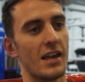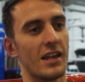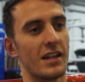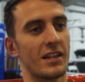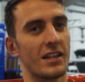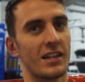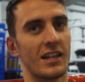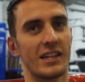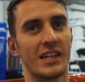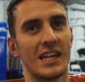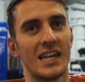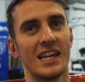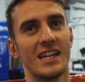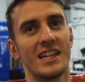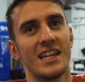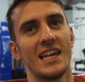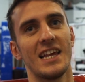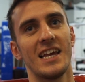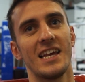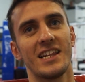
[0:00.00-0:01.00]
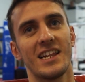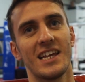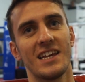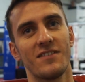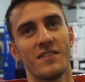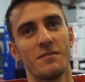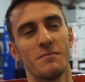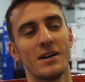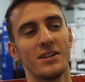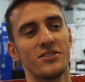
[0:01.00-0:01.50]
It's
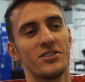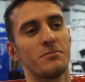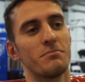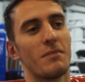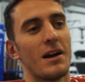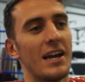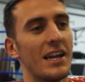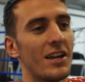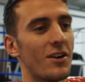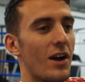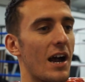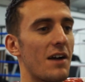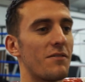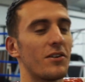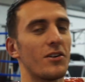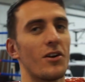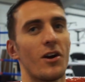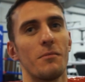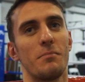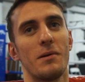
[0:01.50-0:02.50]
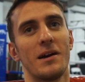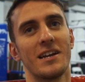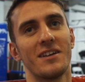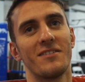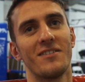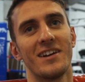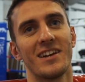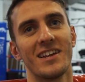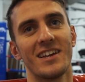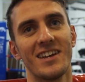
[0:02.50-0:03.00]
either Magic Matty or haven't got a penny
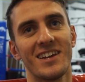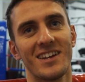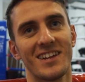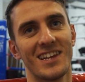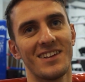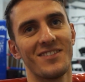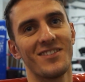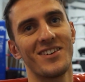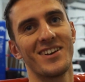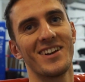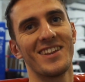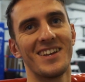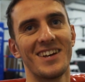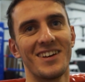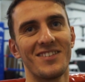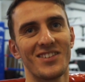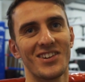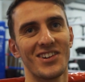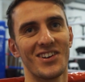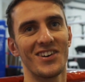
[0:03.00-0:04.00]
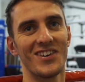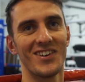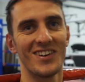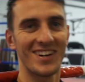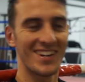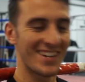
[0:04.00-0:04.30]
Rennie. It's either one of them. So.